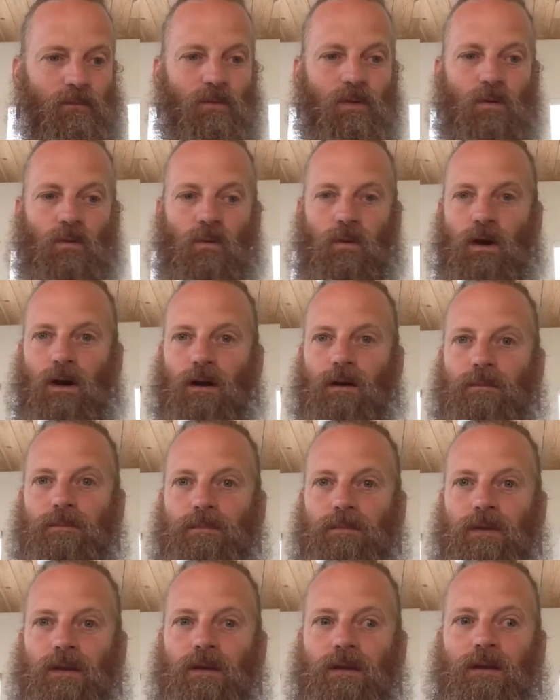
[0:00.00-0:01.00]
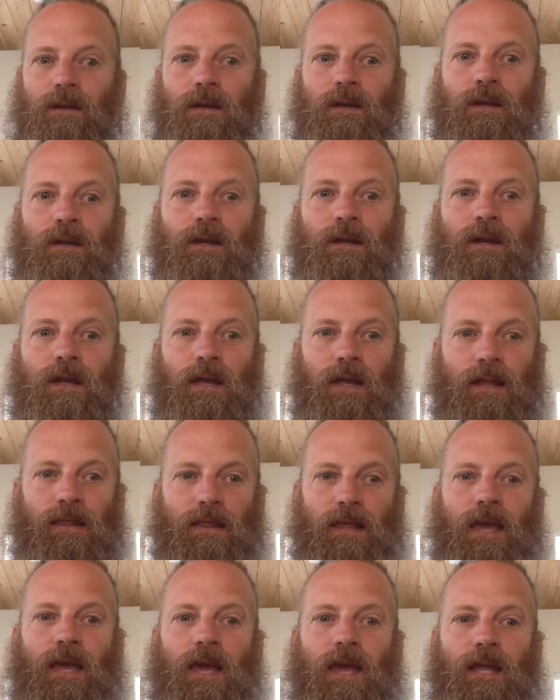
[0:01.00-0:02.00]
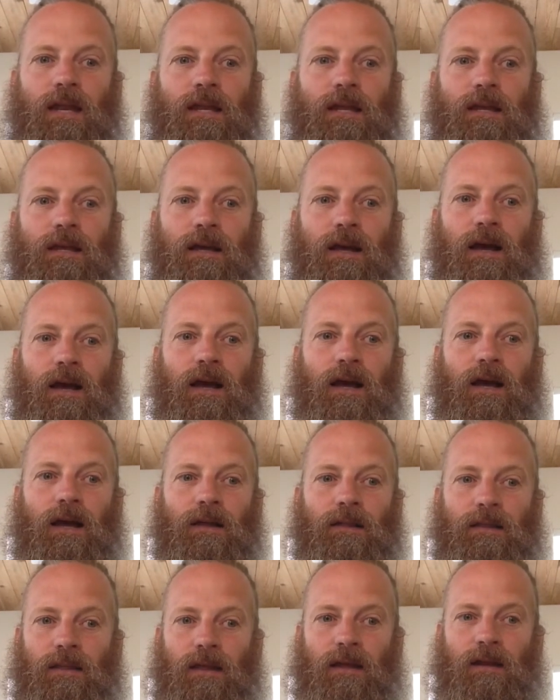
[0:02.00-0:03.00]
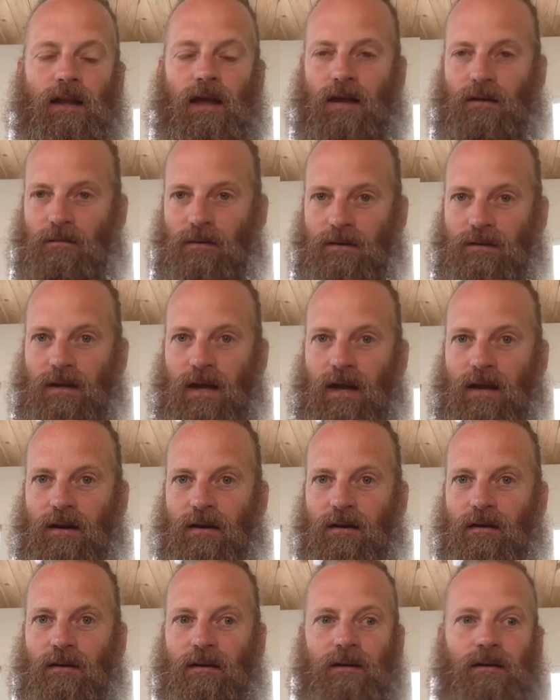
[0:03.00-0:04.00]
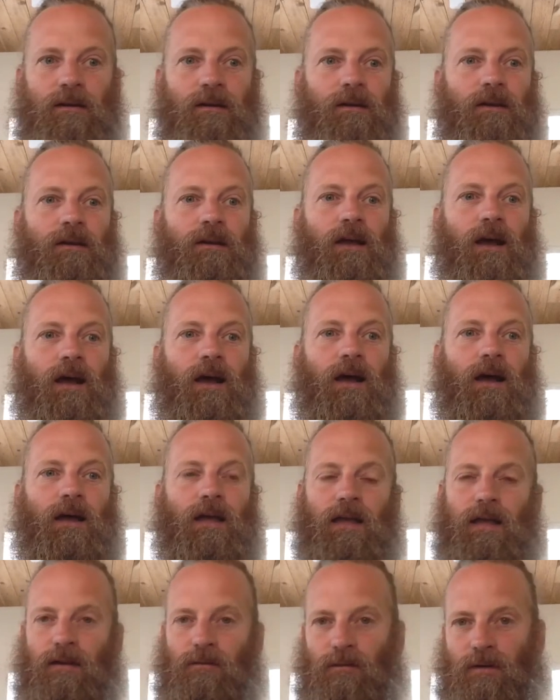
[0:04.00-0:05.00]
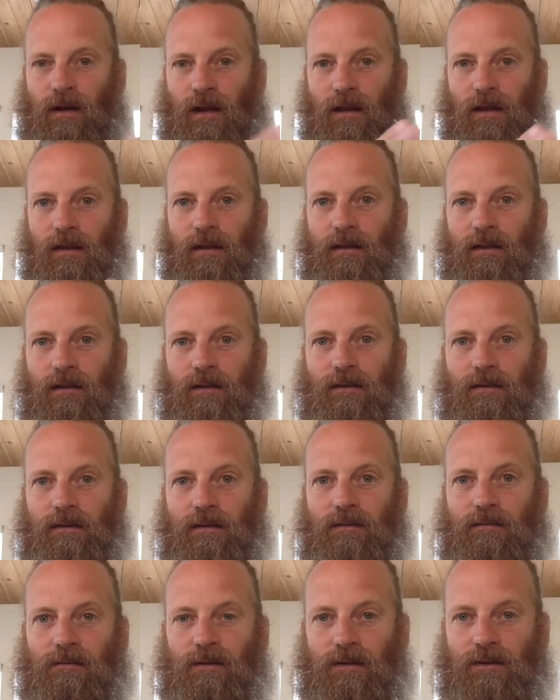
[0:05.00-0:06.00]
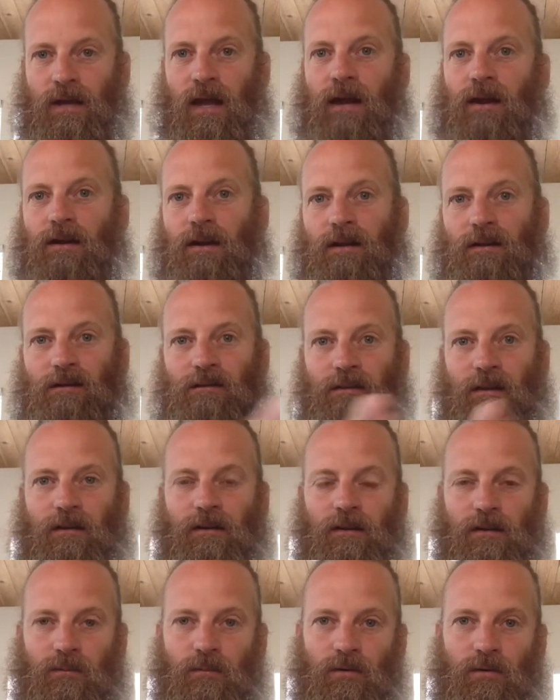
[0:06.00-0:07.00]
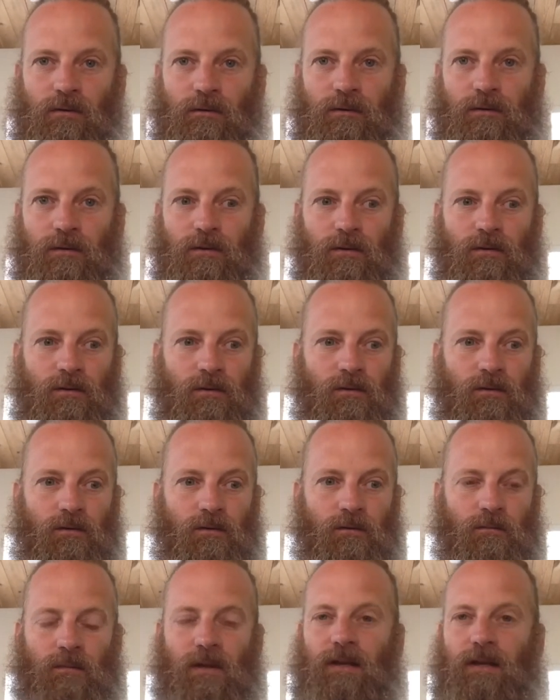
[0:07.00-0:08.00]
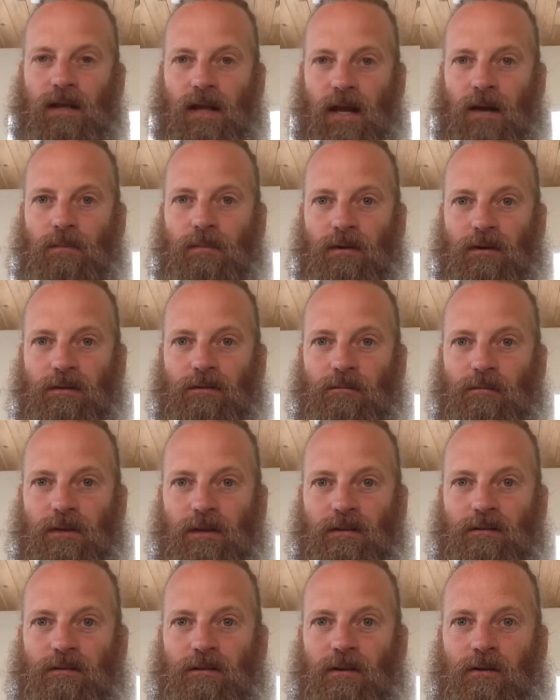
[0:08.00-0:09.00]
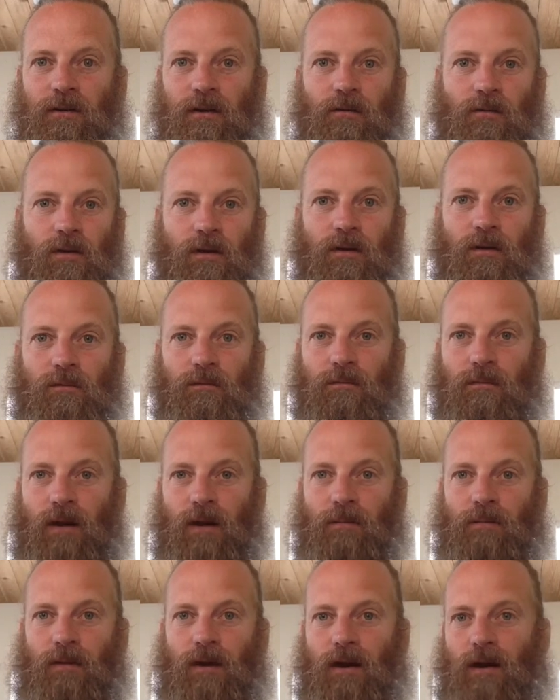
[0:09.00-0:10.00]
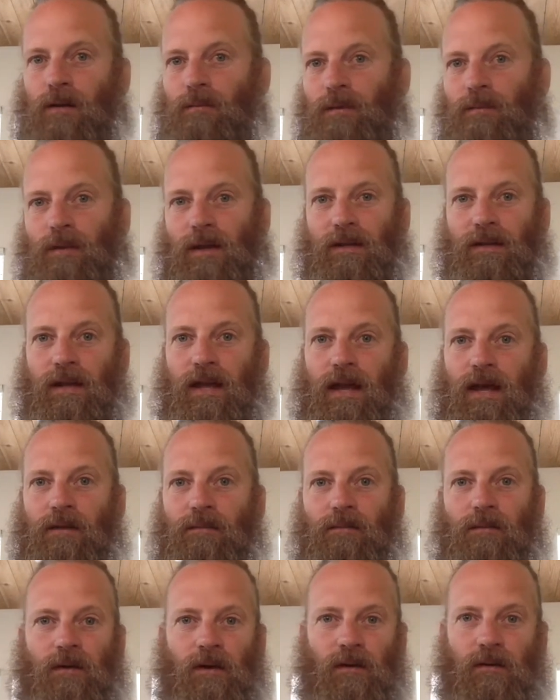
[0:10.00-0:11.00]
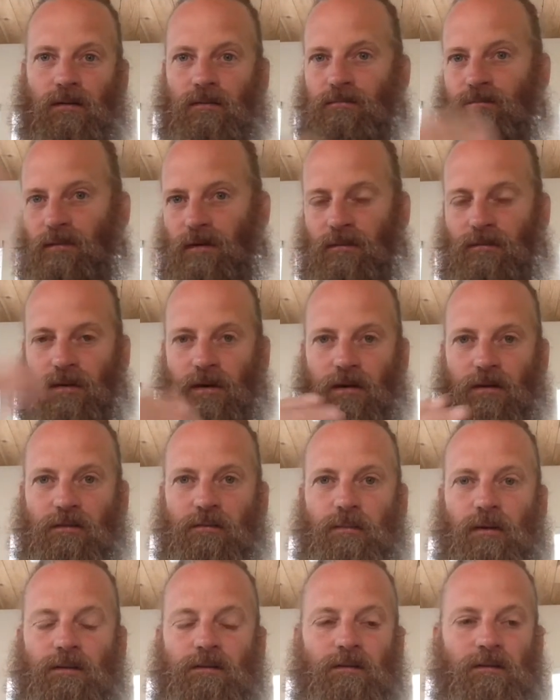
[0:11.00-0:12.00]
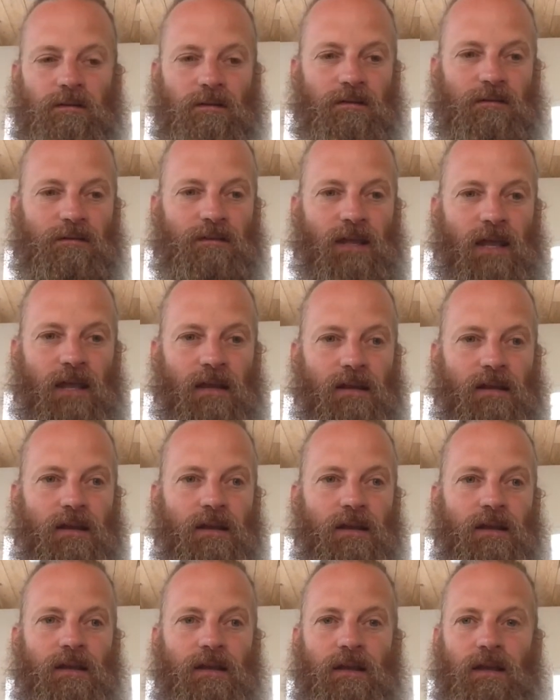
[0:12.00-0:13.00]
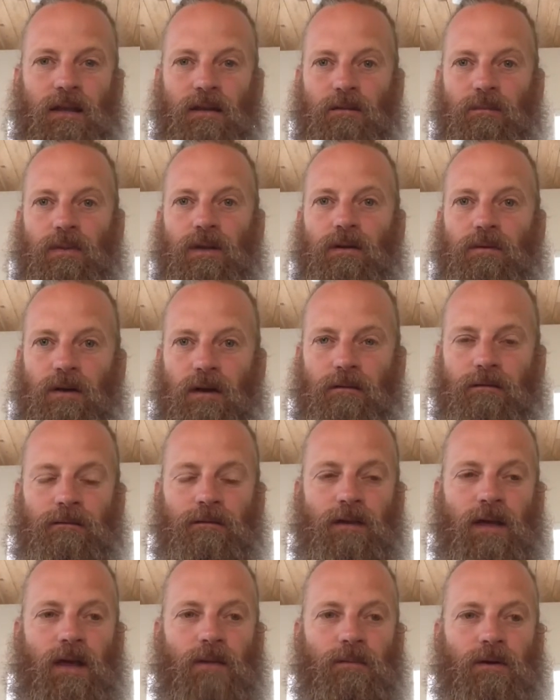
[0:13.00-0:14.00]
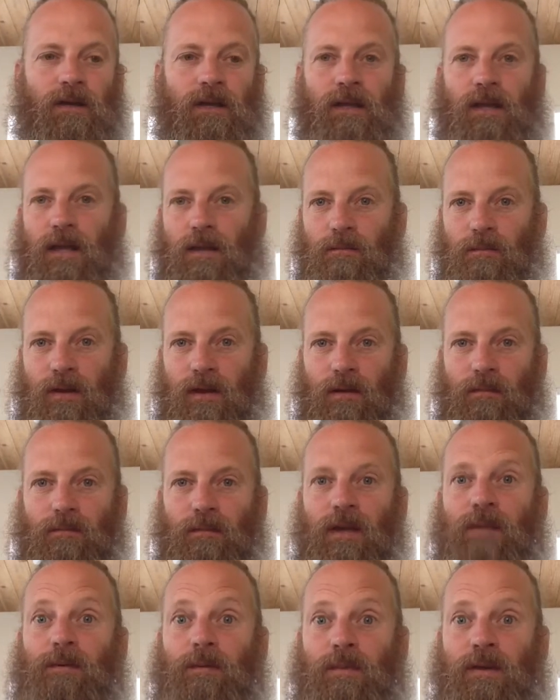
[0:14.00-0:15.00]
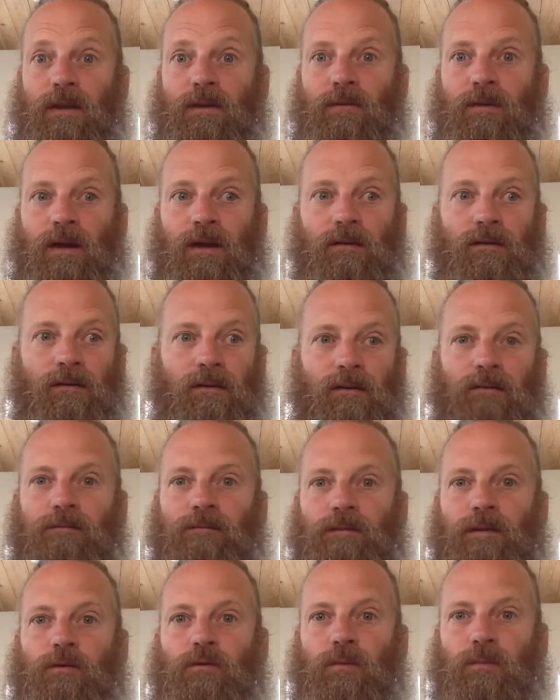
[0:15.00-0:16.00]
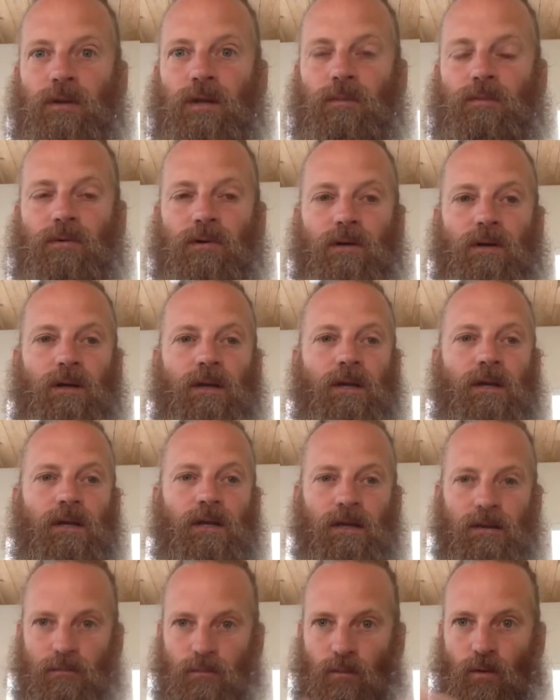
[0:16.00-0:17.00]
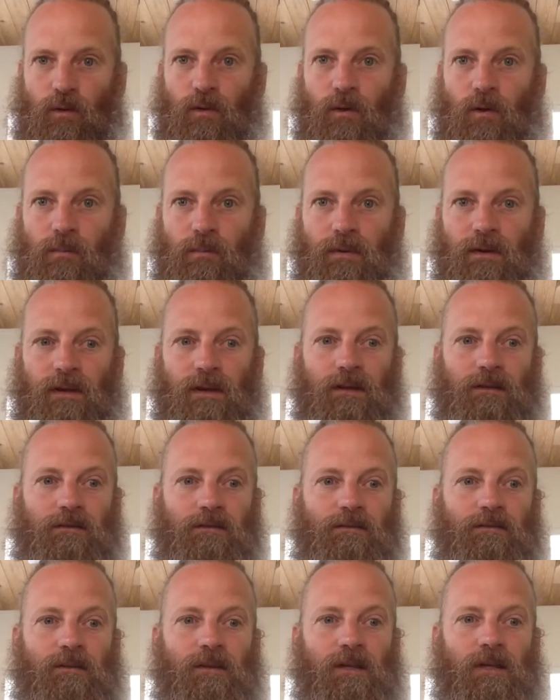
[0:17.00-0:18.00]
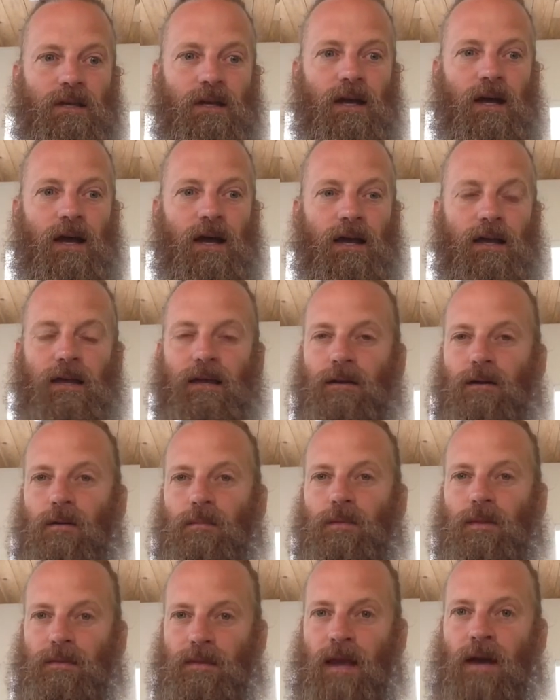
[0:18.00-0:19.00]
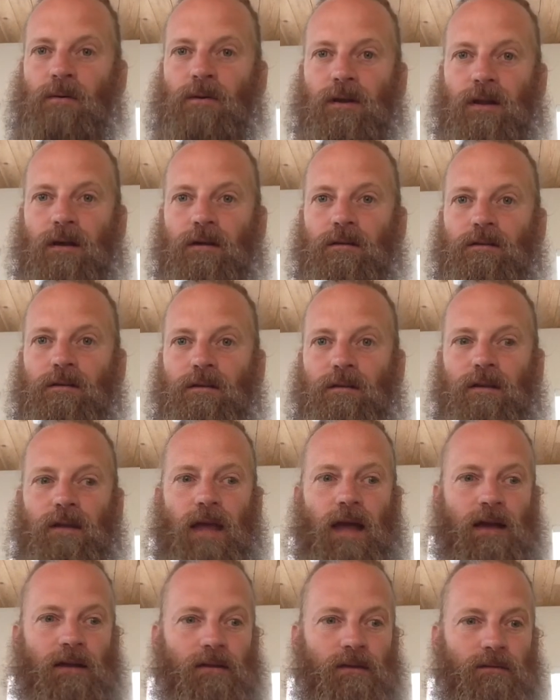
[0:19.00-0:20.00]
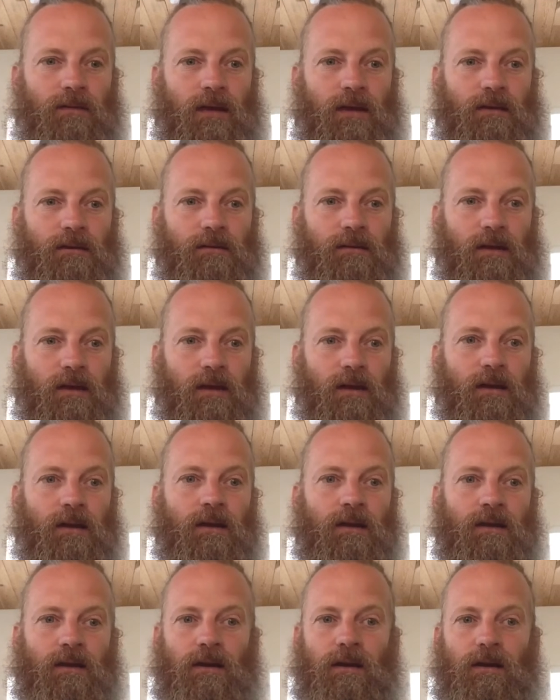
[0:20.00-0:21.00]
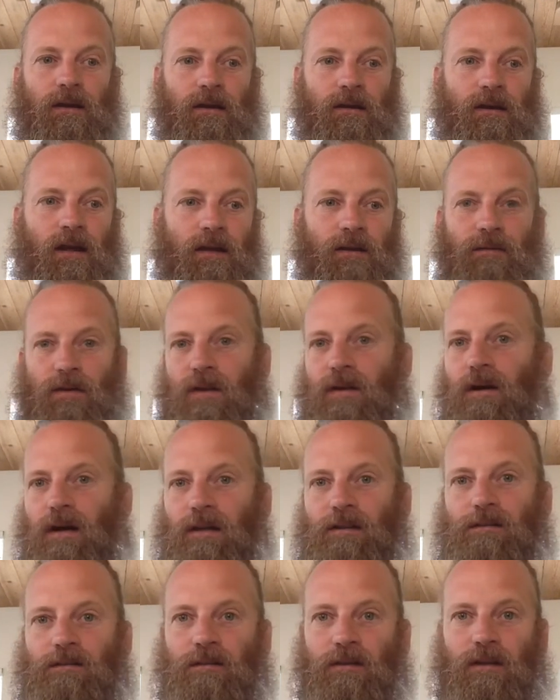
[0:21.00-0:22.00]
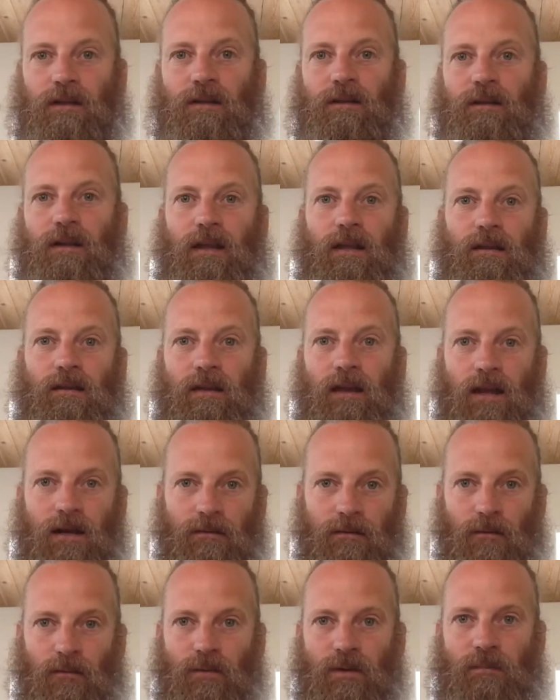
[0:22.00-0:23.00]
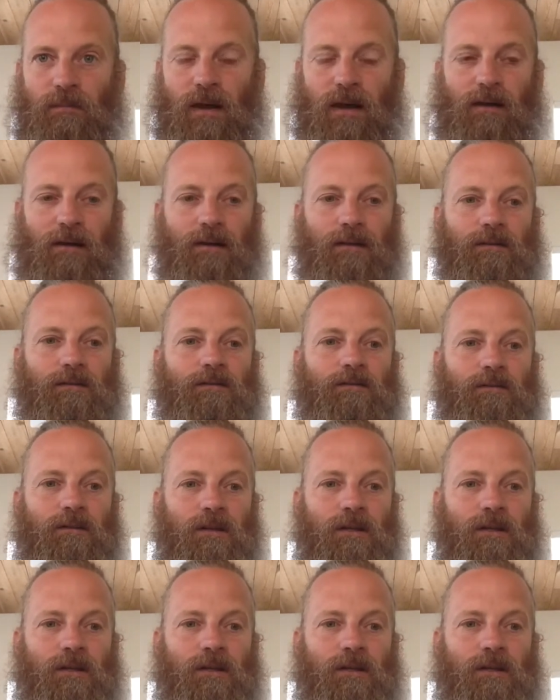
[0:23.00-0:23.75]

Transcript: Well, and then I retired, and when I retired, I decided to move to Minneapolis, Minnesota, where my mom and my dad are in various parts of the state, and be around family, and maybe be around fewer people, more openness, and hope that would activate kind of a cleansing and kind of a rebalance.